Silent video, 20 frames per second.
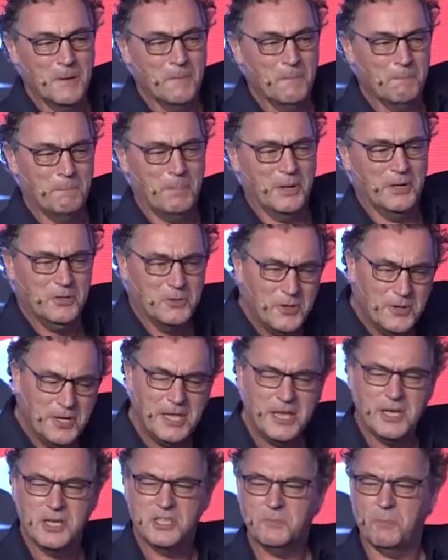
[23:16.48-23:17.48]
But could
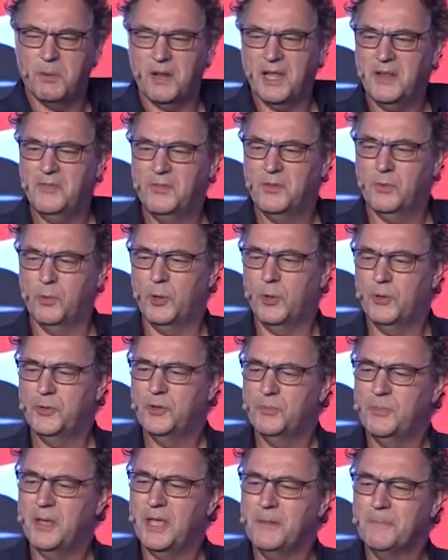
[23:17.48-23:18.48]
he explain the world
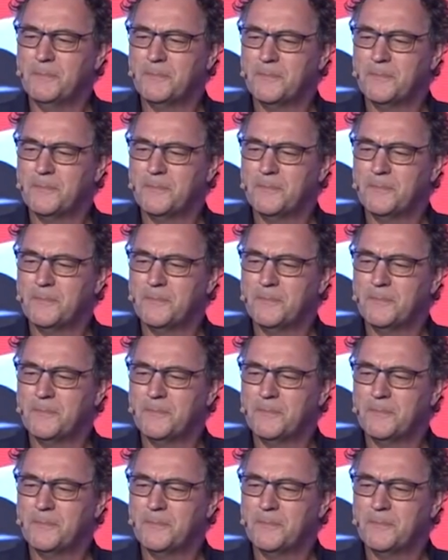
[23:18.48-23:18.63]
to me?